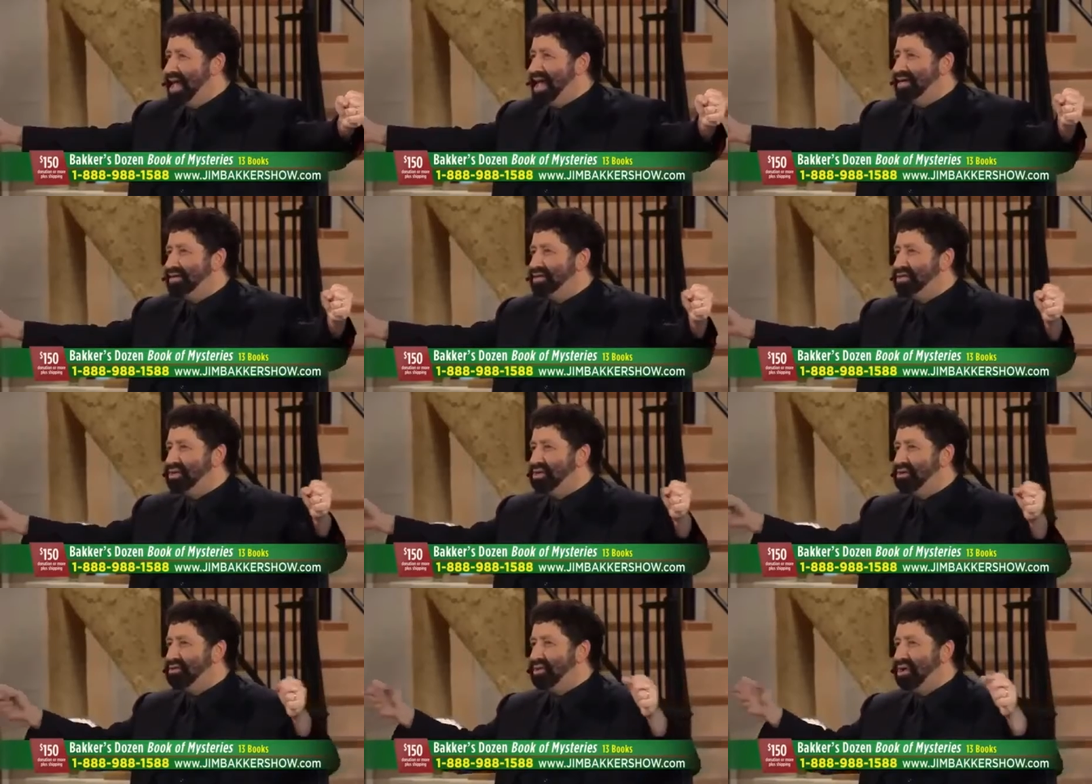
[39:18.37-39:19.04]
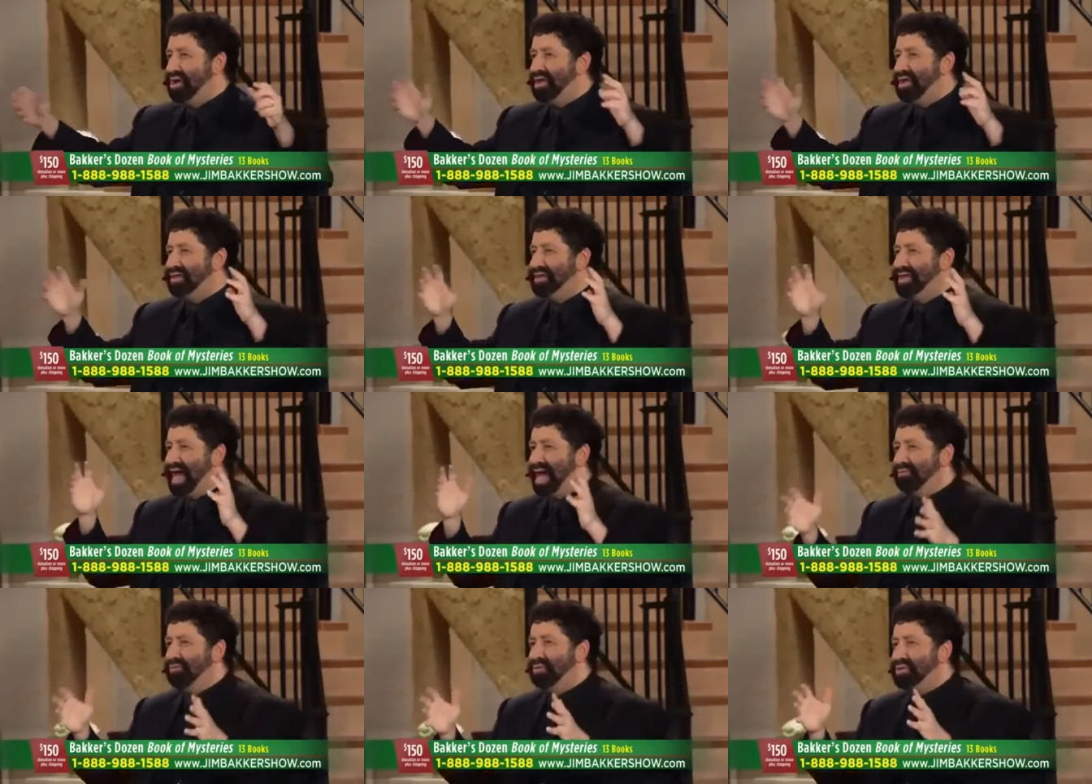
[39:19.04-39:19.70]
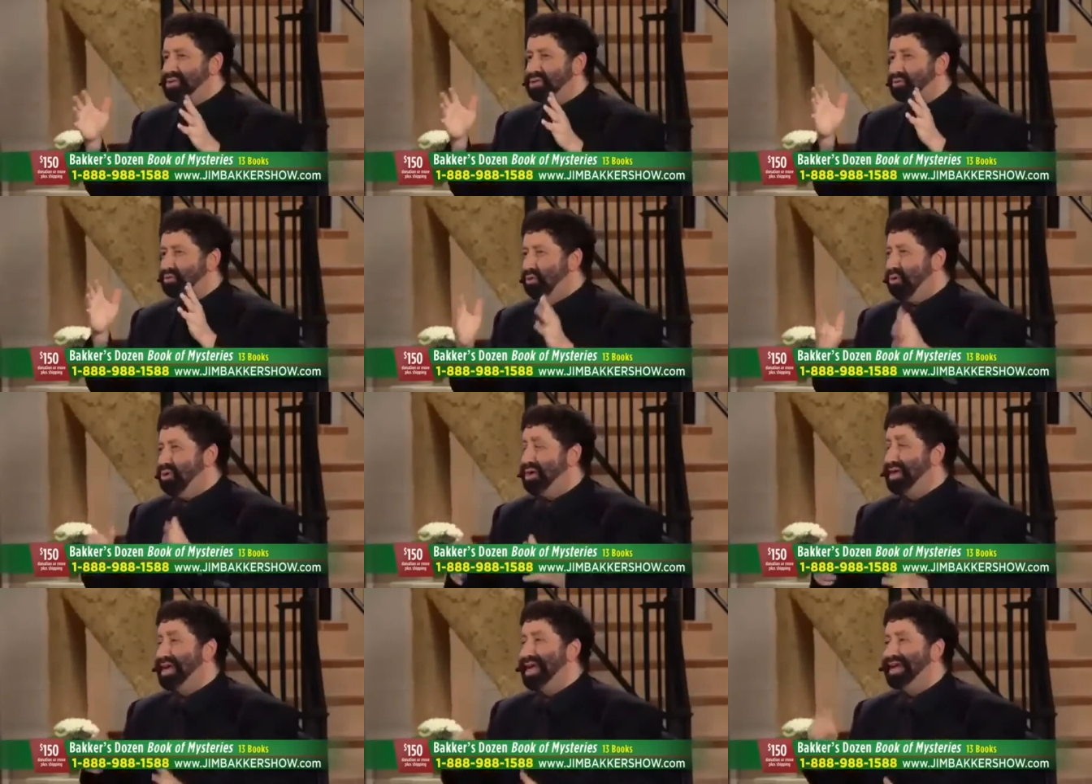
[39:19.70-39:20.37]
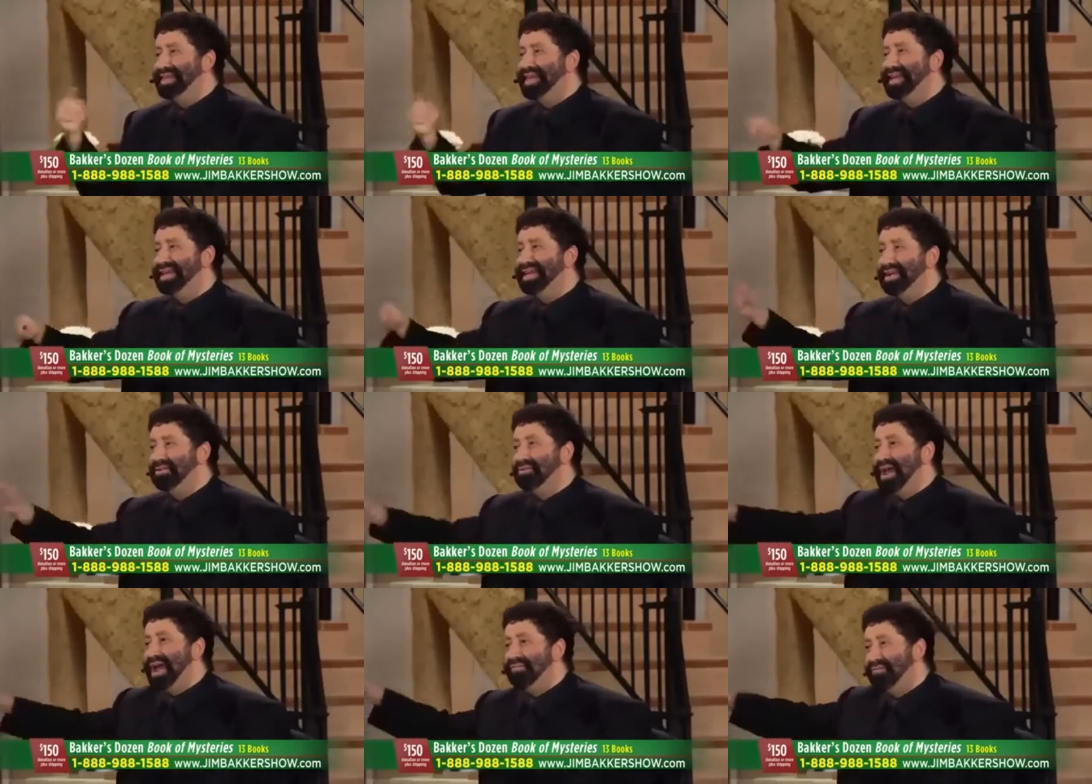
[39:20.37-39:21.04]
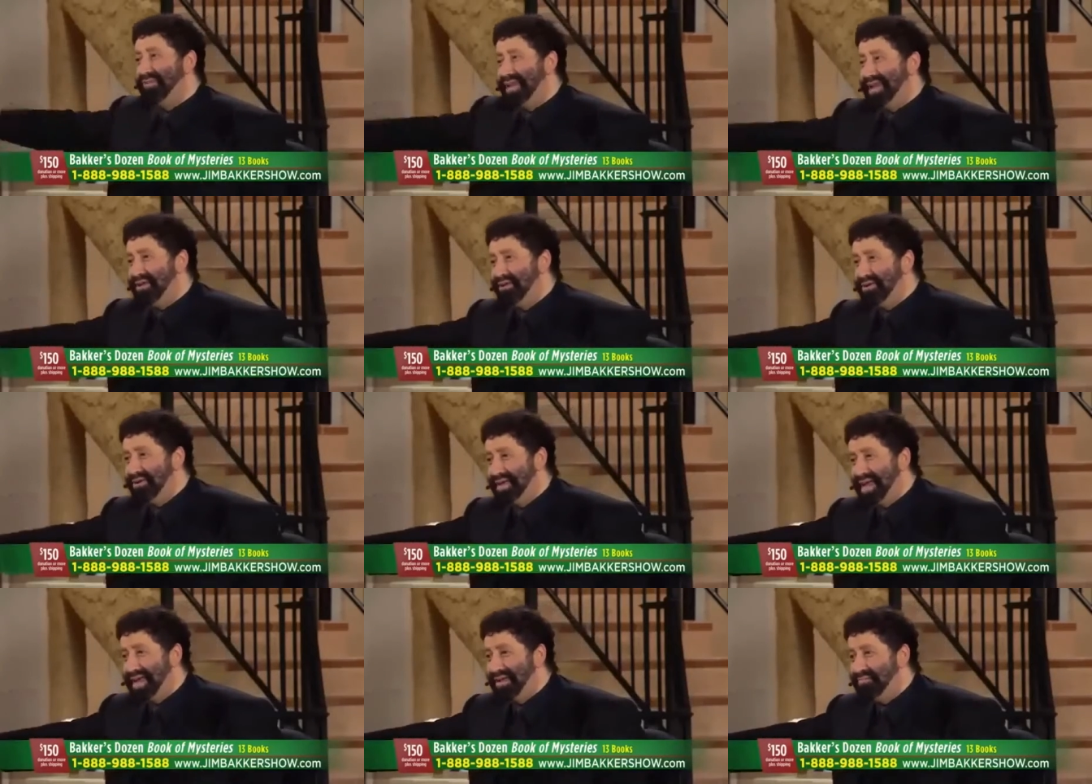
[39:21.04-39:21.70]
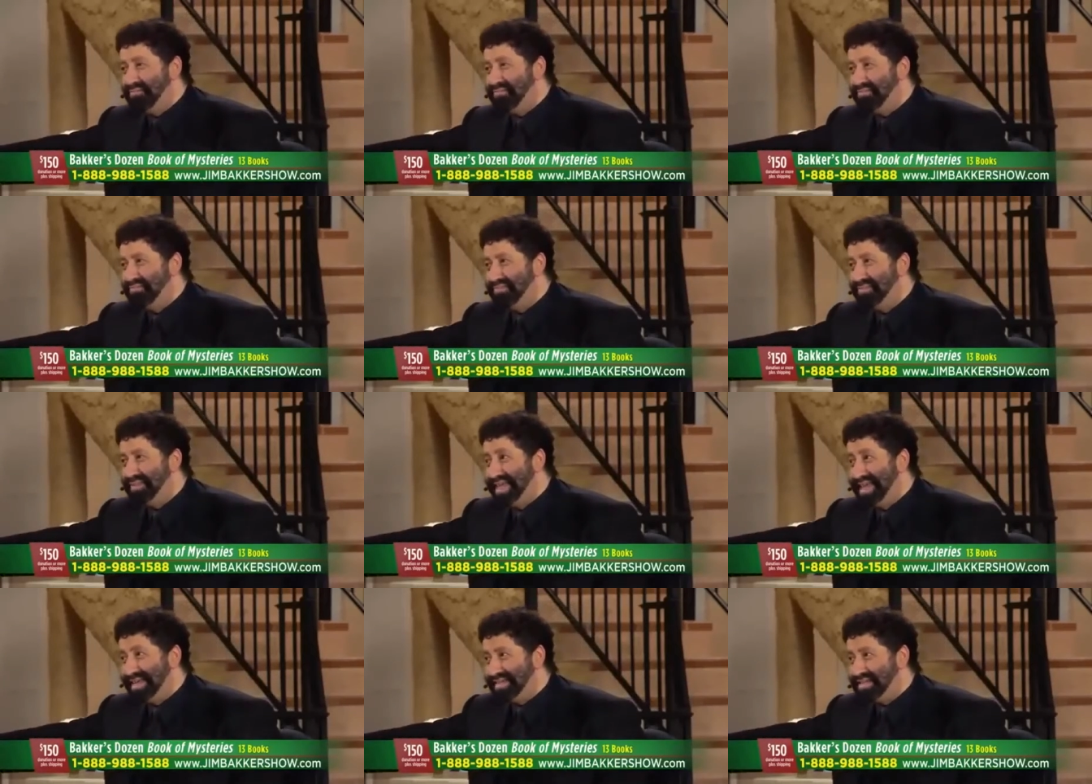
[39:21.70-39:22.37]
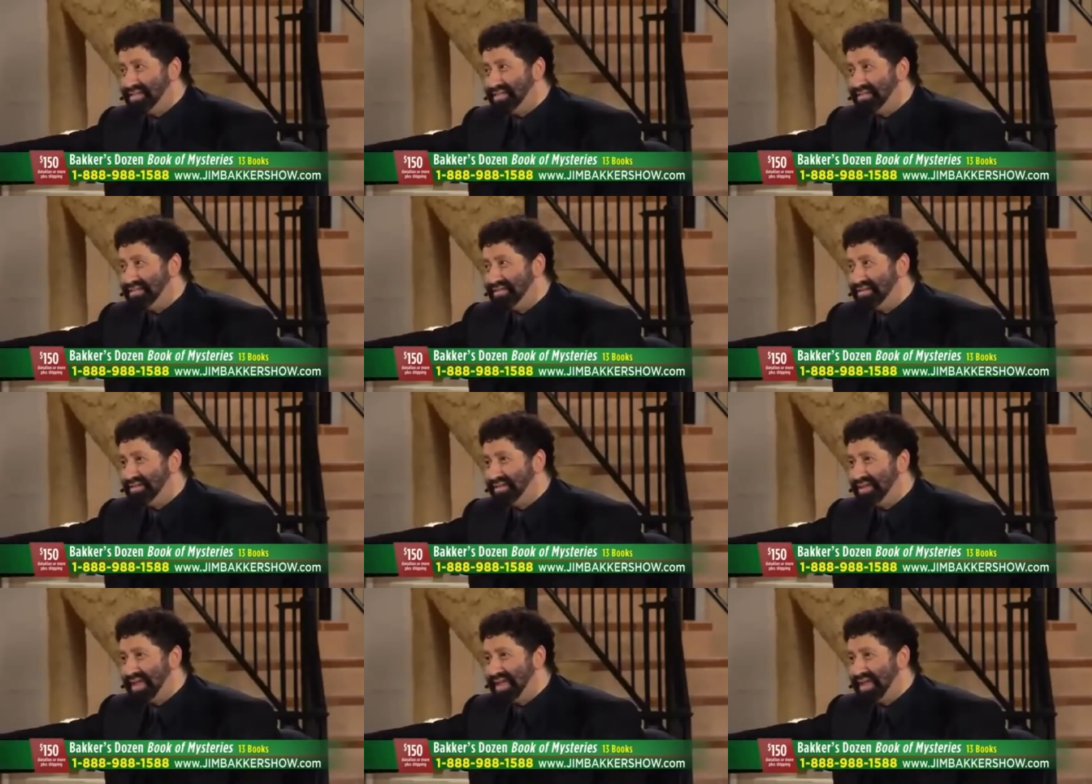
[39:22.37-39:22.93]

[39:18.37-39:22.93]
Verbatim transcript: And so that was the warning, and then a year and a half later came this.